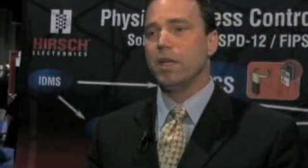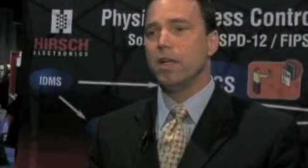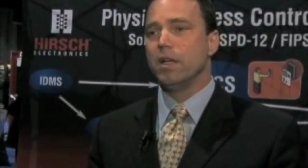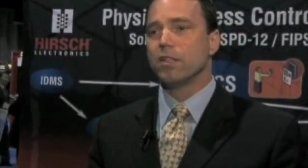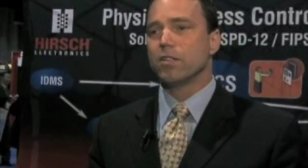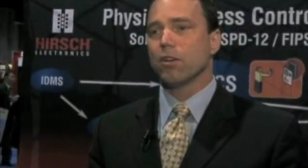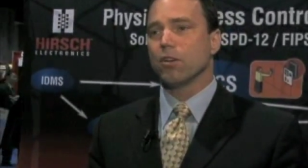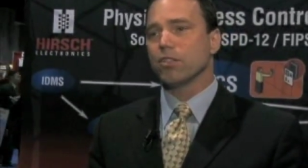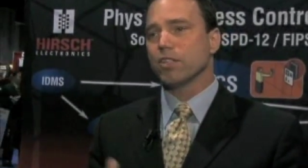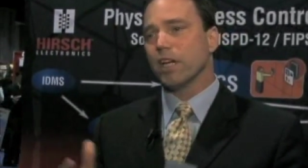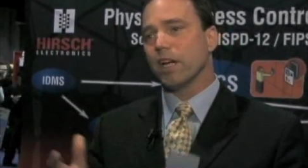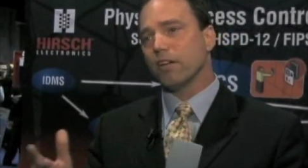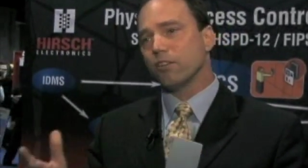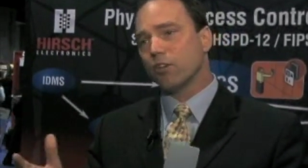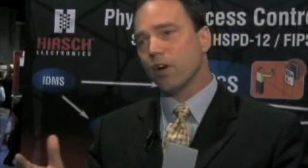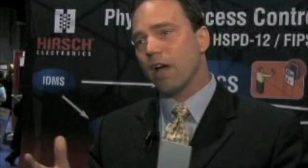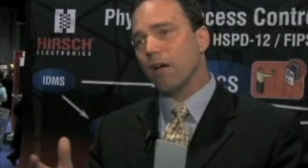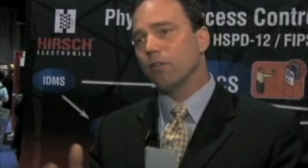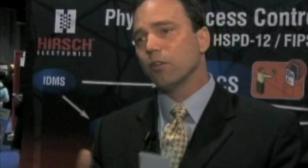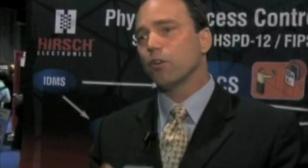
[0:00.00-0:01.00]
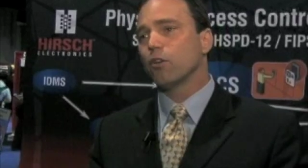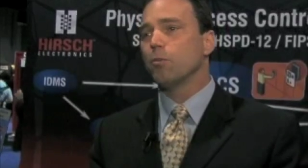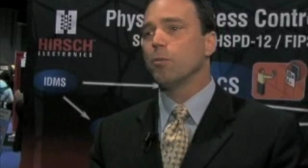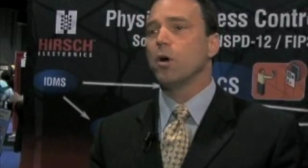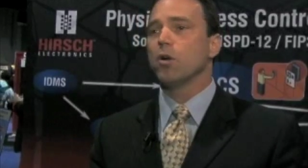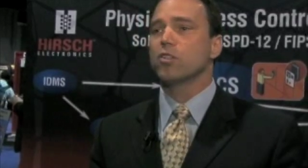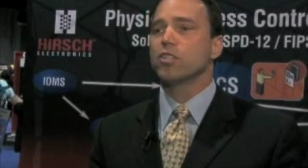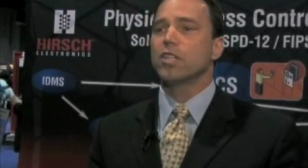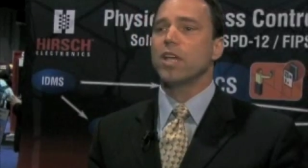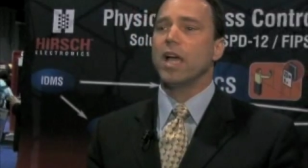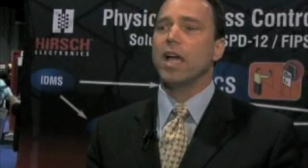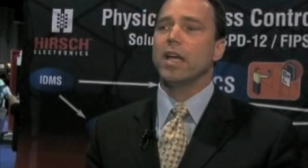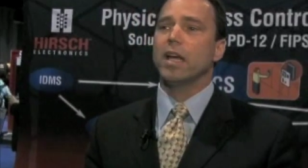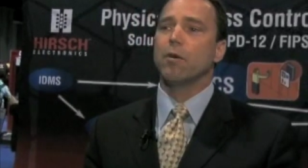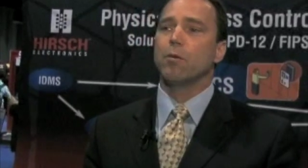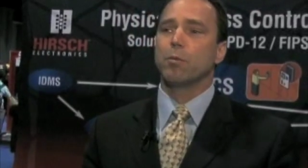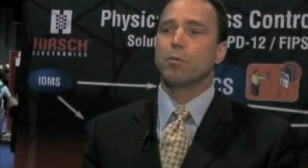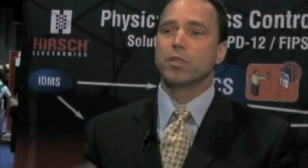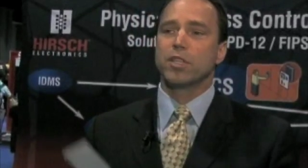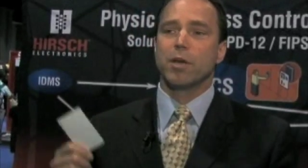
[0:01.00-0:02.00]
So say I traveled to a remote site, I
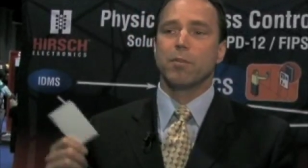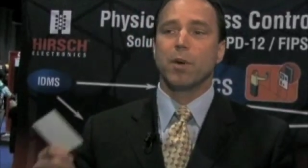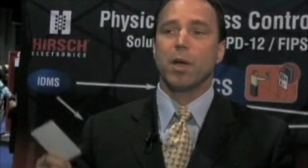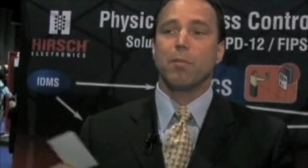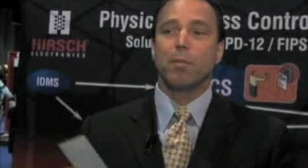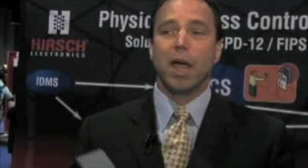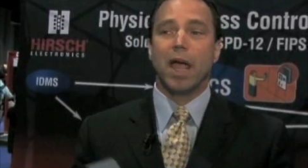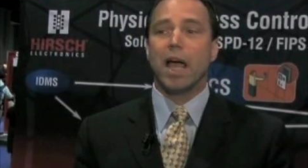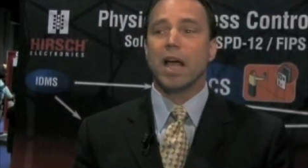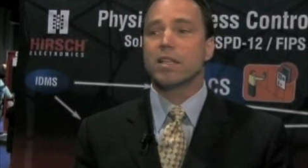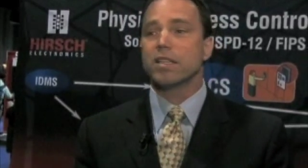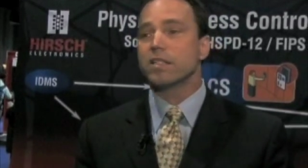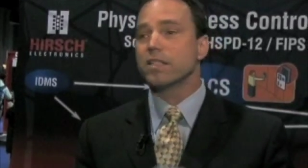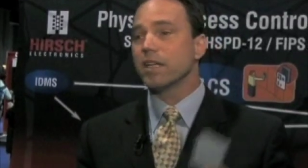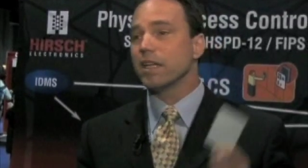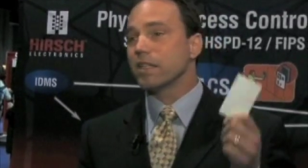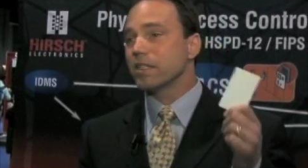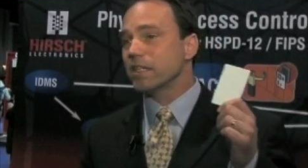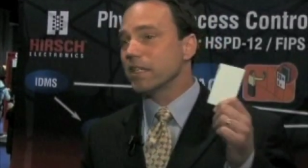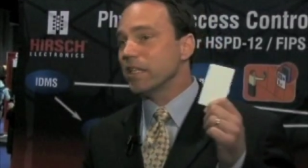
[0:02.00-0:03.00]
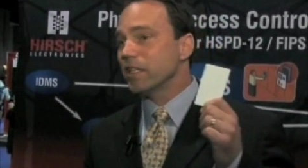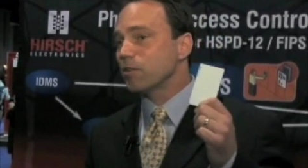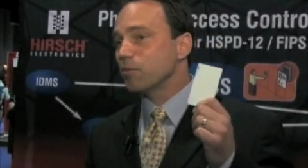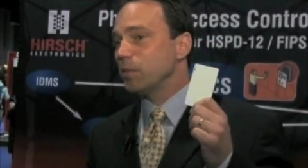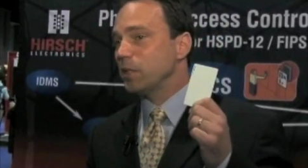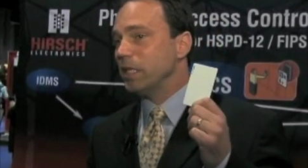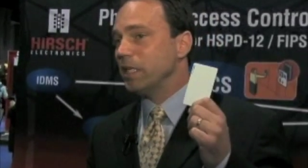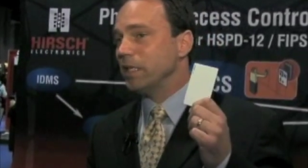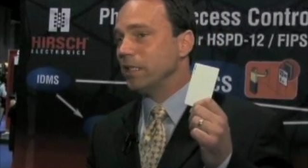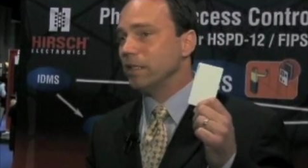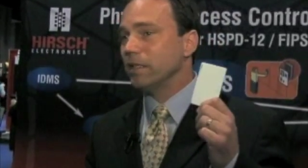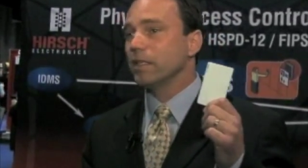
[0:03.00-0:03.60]
would present my badge and say, see, it's me.